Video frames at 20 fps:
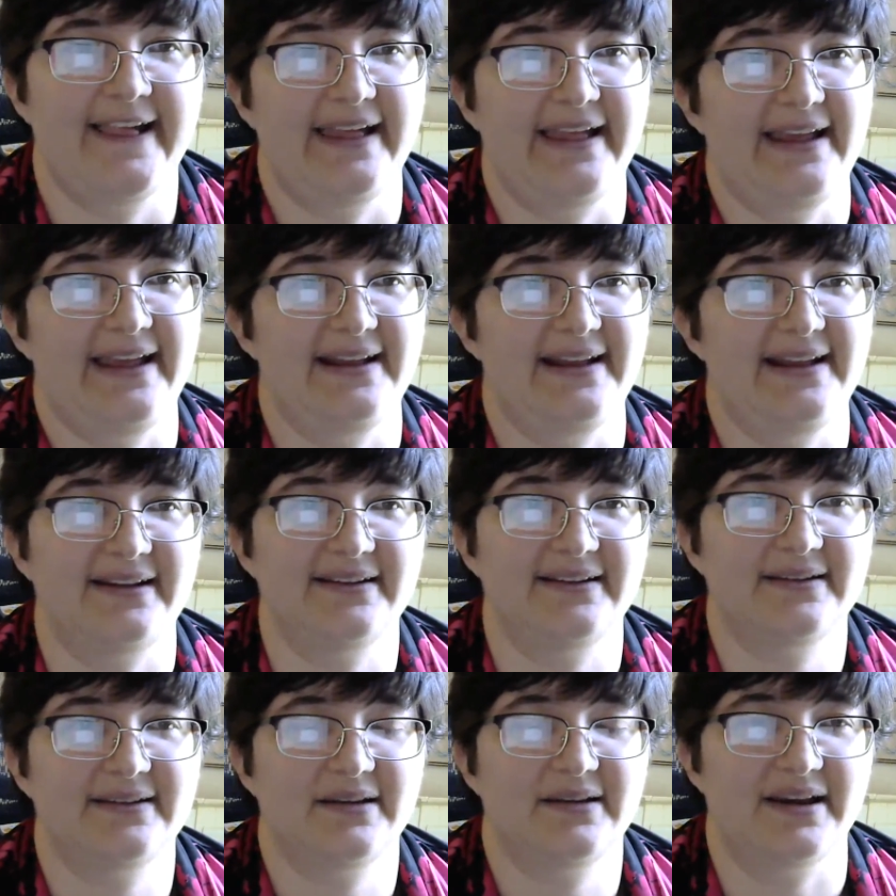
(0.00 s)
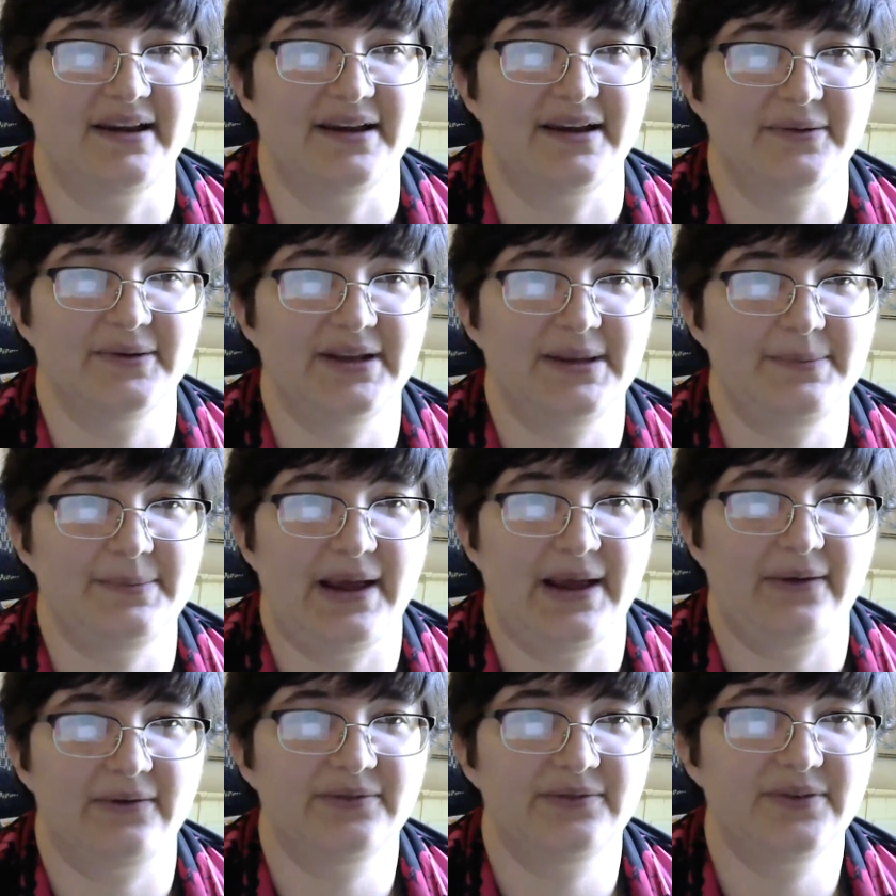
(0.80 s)
And really
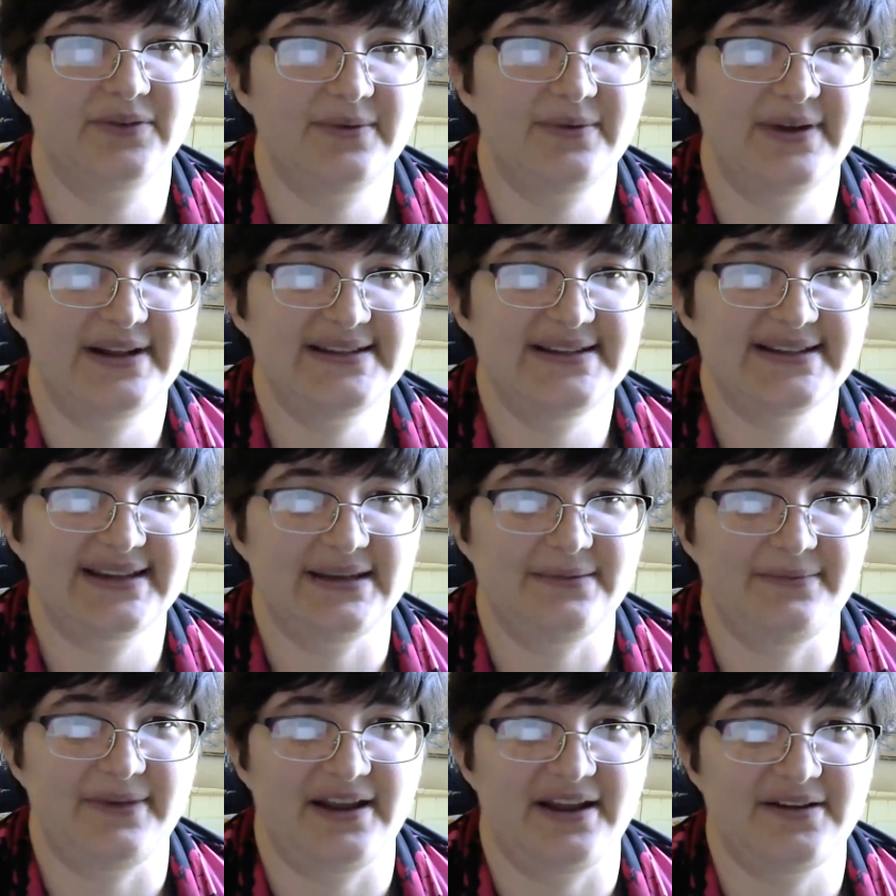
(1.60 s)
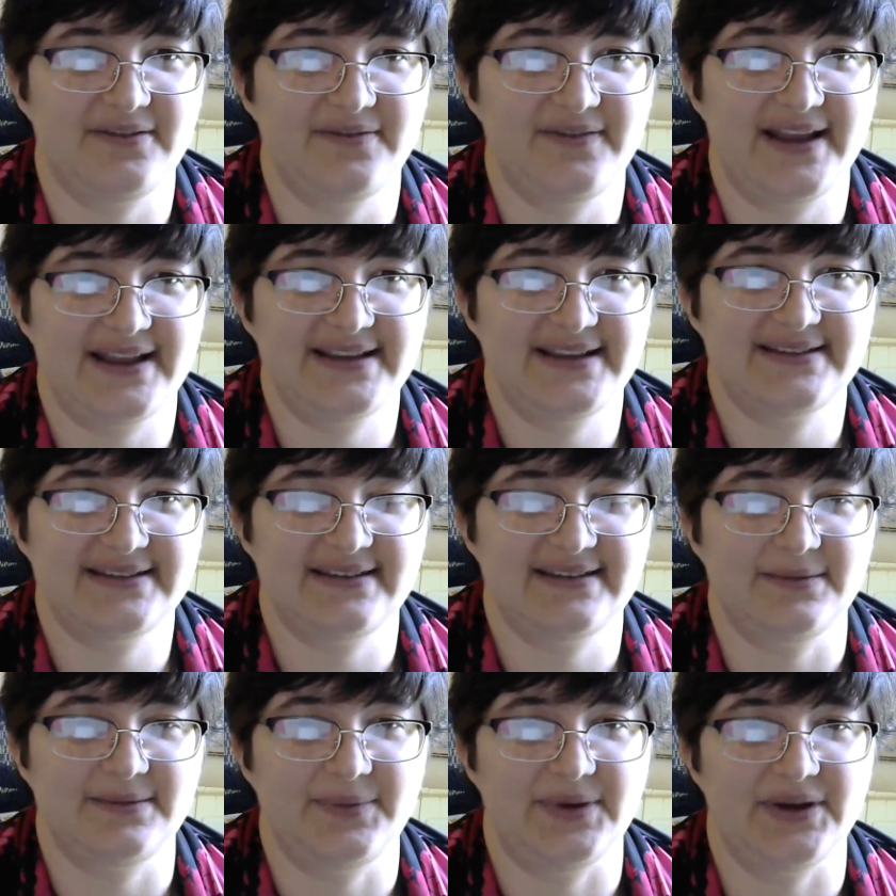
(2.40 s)
powerful ones can manifest
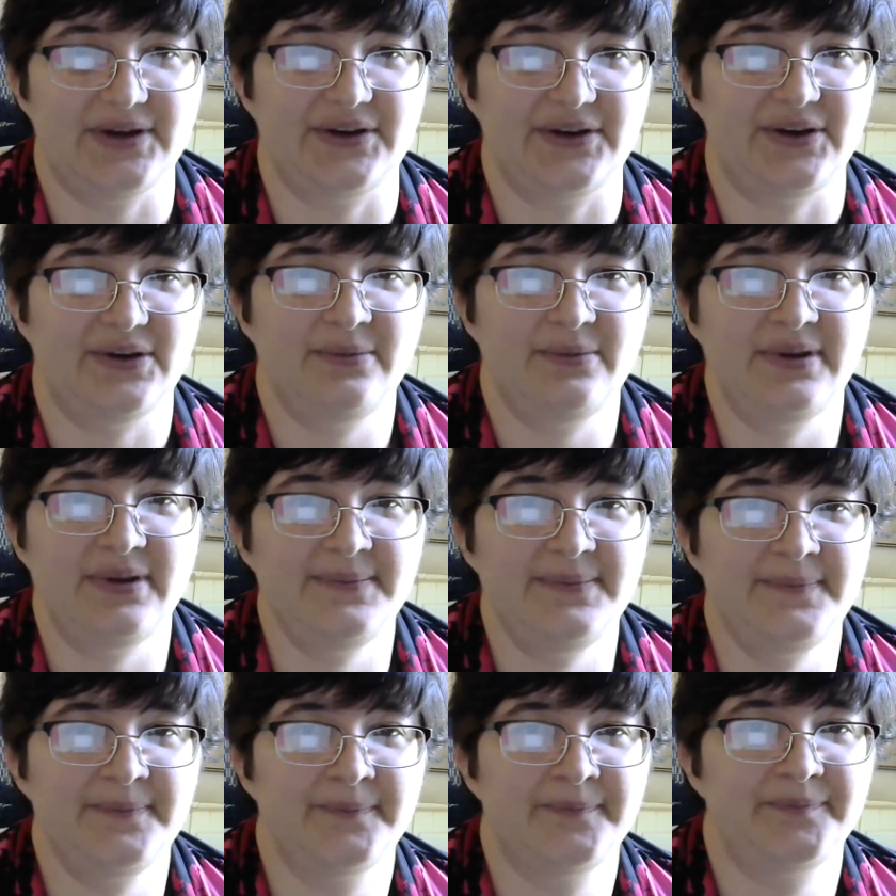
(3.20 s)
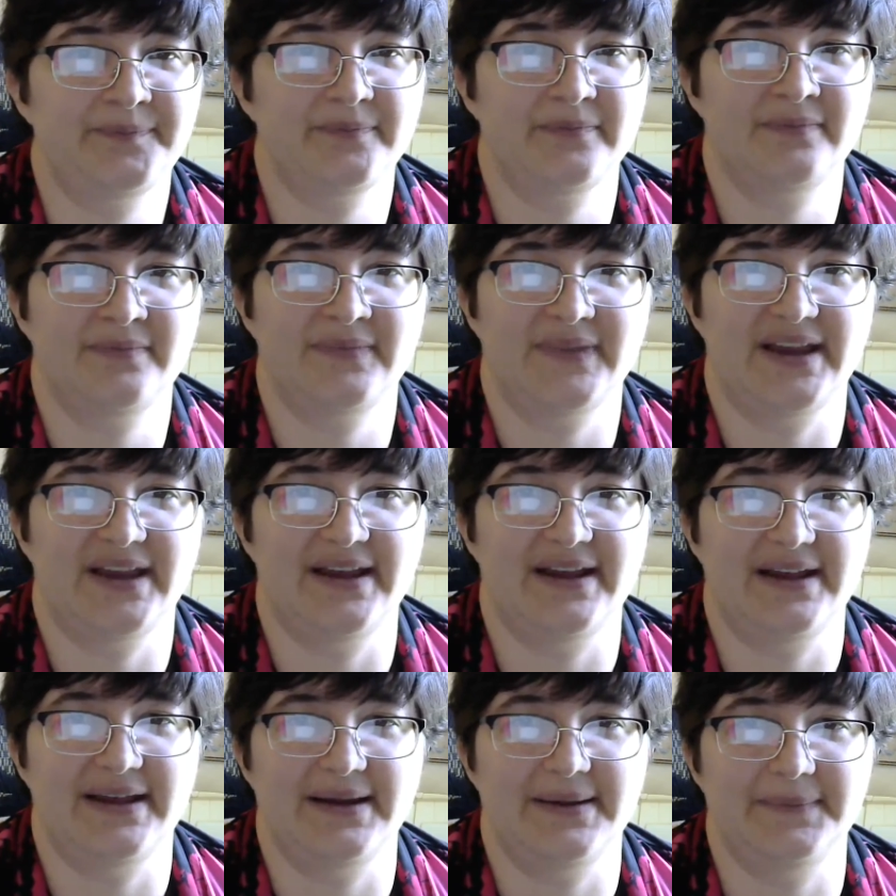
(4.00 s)
and appear human,
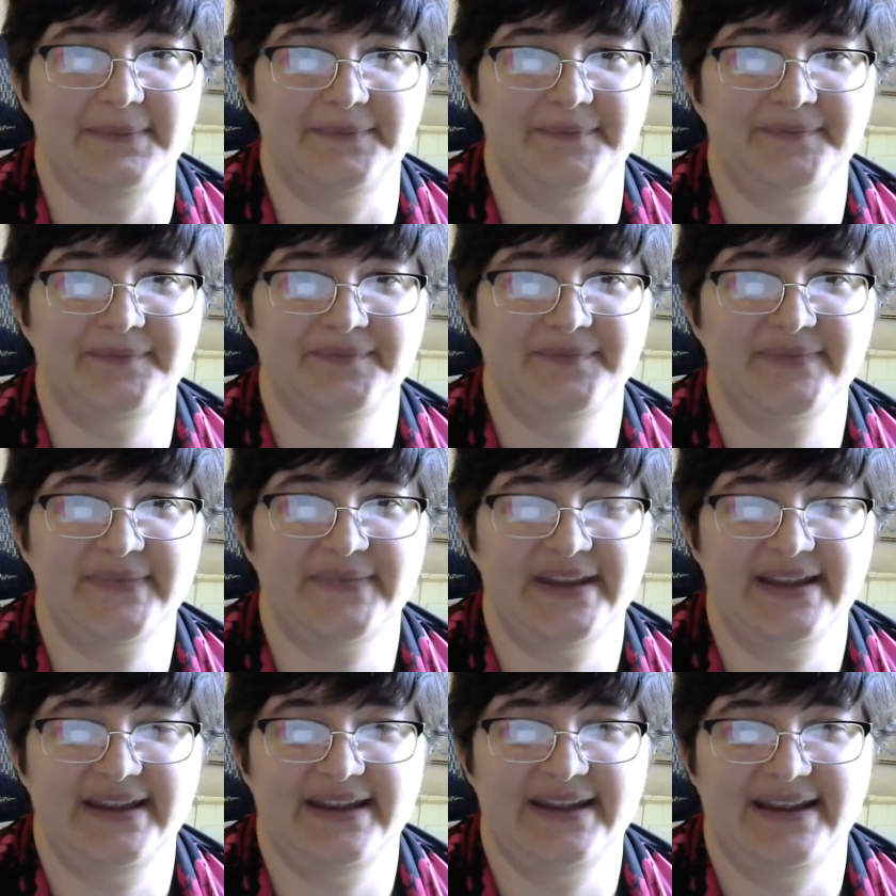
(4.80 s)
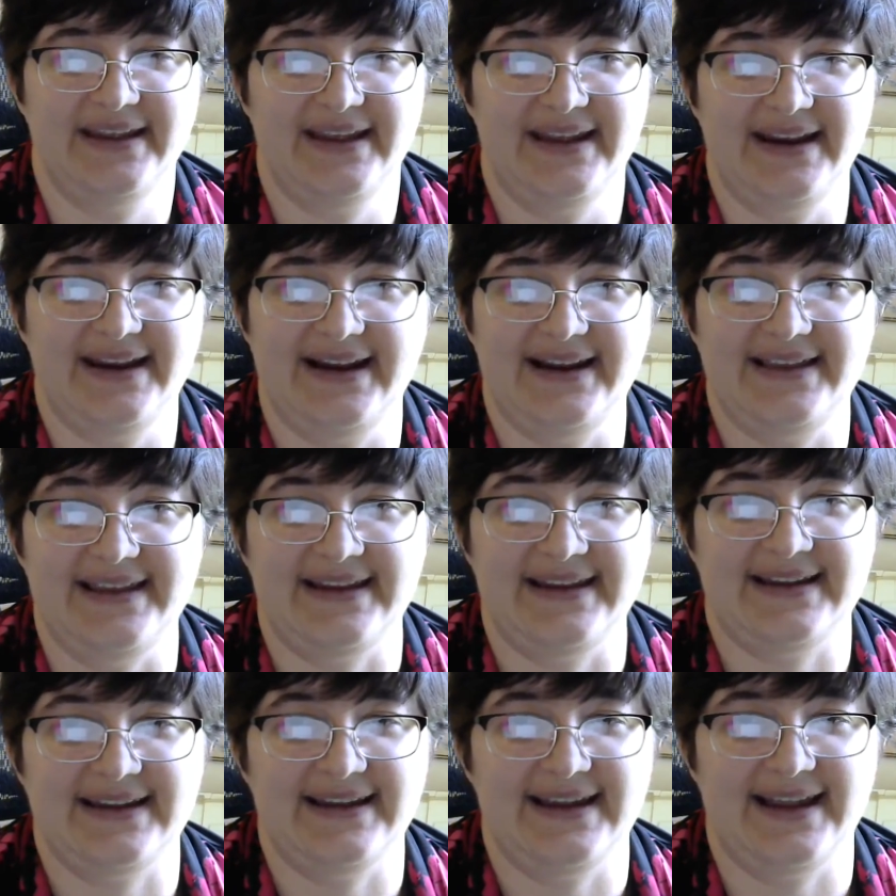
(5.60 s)
and they
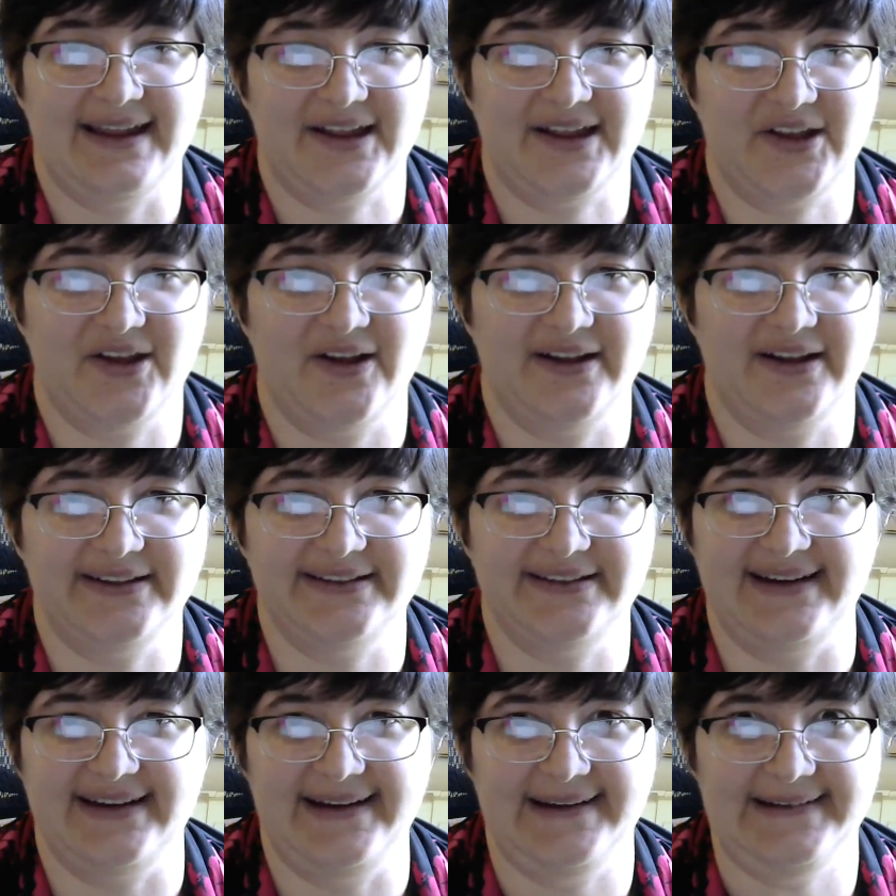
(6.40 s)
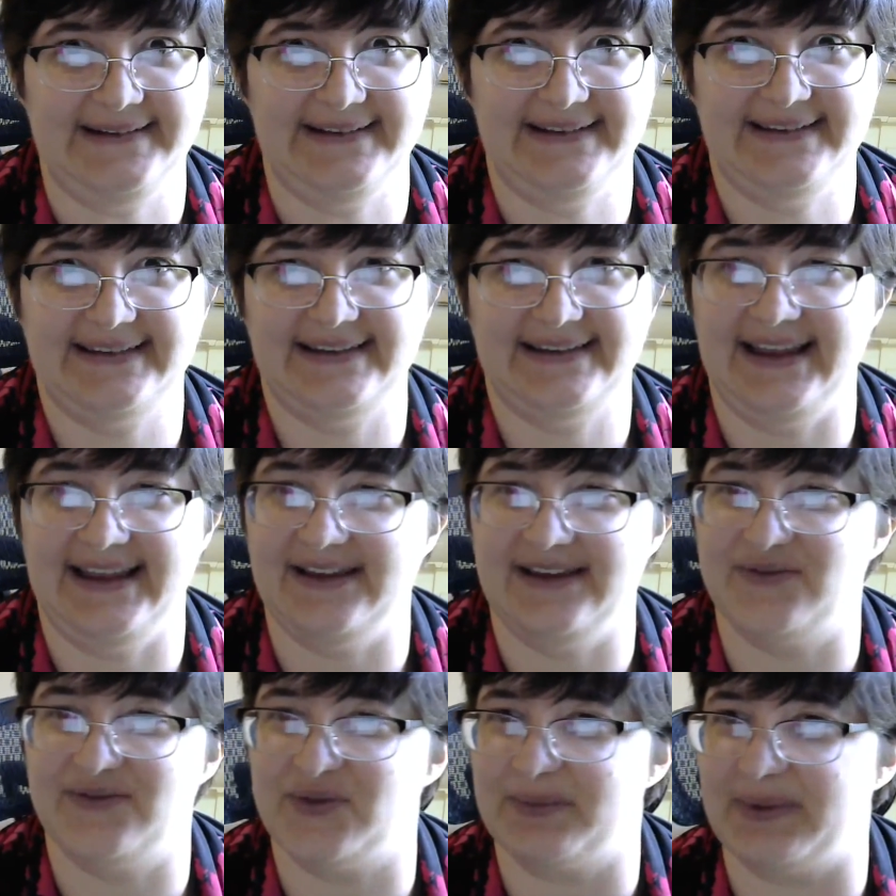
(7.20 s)
can get caught and
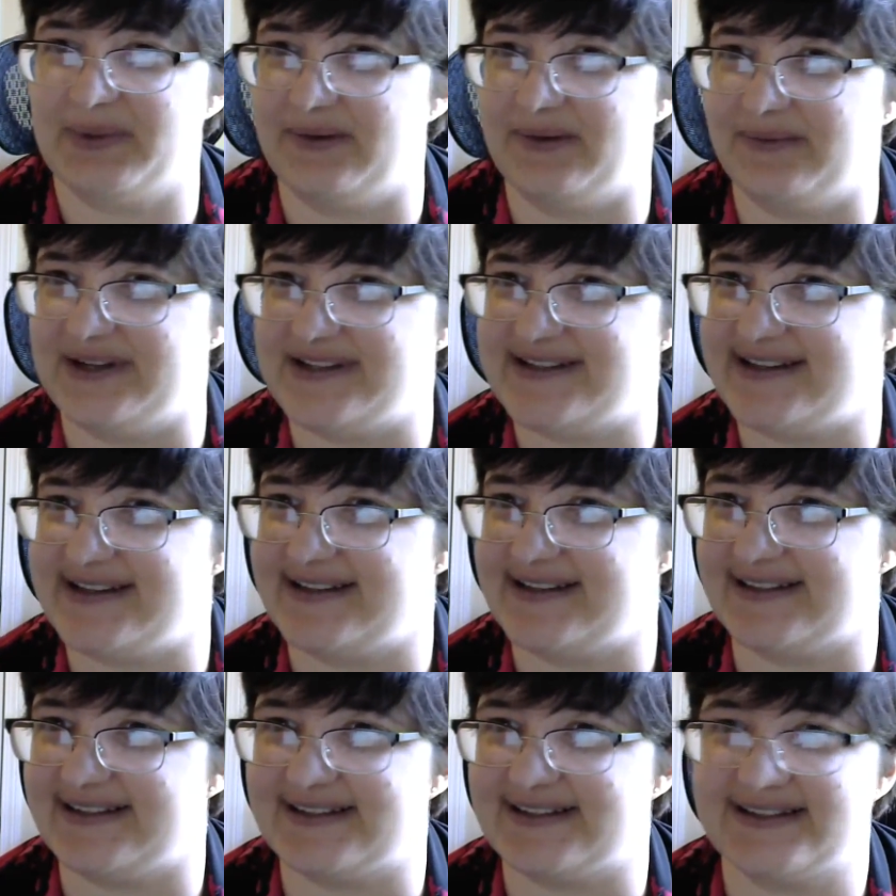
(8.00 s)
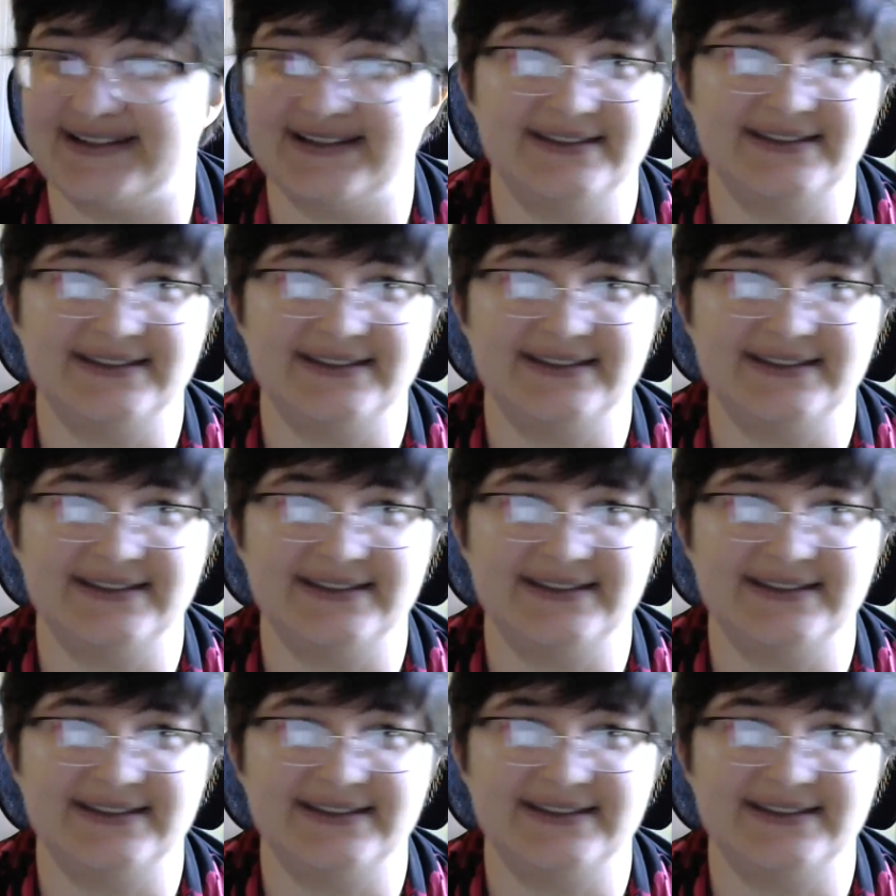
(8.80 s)
enslaved by witches.